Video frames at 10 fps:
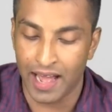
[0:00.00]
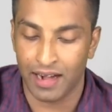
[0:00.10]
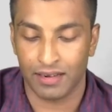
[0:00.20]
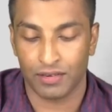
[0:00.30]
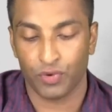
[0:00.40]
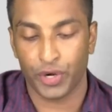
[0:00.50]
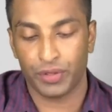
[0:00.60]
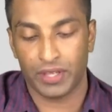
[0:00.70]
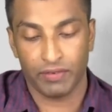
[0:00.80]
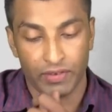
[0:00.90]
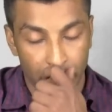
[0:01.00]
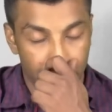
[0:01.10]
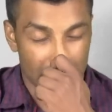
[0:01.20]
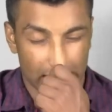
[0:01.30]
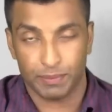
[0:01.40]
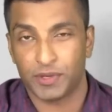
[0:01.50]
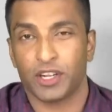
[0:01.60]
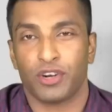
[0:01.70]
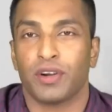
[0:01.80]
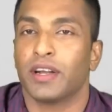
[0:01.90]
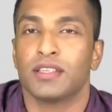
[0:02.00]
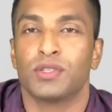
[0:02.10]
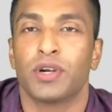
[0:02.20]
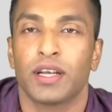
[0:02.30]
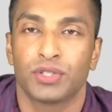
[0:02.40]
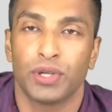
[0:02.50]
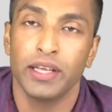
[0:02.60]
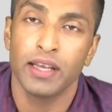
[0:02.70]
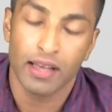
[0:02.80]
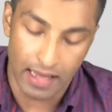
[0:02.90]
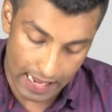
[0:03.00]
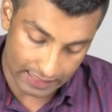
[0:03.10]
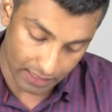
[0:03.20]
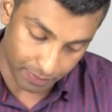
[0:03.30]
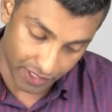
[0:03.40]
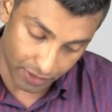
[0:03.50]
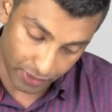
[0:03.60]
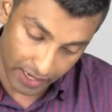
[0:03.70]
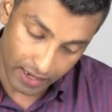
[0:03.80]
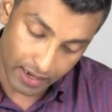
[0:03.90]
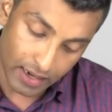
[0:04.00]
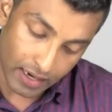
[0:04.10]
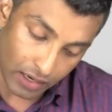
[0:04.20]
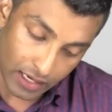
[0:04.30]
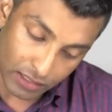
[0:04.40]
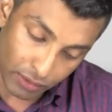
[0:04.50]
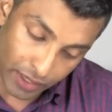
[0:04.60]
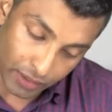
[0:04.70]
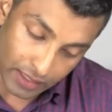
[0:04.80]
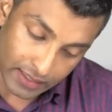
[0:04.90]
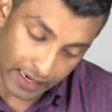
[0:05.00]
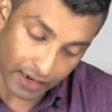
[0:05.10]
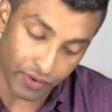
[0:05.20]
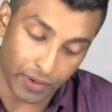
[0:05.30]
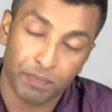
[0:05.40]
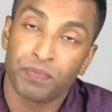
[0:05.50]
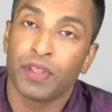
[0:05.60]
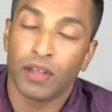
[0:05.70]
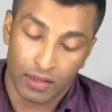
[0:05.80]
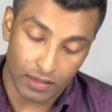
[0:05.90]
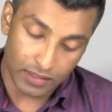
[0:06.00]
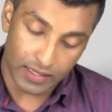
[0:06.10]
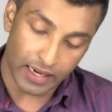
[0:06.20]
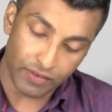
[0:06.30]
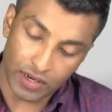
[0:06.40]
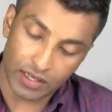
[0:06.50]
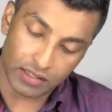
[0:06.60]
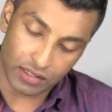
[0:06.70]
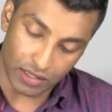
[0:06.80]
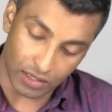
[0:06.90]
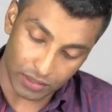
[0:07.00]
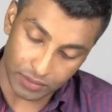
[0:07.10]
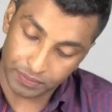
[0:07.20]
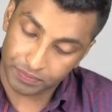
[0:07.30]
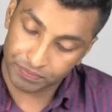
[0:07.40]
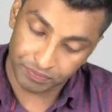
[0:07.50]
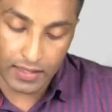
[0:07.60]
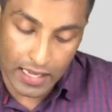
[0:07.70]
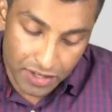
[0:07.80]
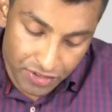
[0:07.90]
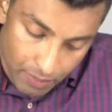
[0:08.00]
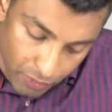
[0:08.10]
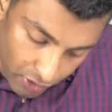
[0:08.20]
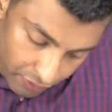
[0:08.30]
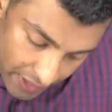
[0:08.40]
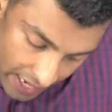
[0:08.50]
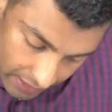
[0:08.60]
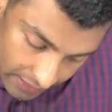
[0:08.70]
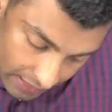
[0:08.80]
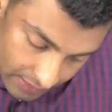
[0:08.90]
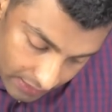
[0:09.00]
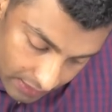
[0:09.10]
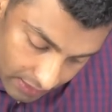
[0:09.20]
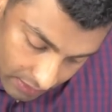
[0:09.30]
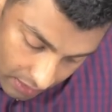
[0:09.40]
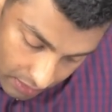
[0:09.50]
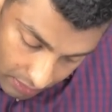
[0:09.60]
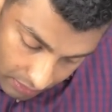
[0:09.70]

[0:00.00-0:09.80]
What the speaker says: And what do you think, will it be accepted or not? It is not actually accepted. Okay, now let's look into the second one. Second one is the Central Board of Direct Taxes.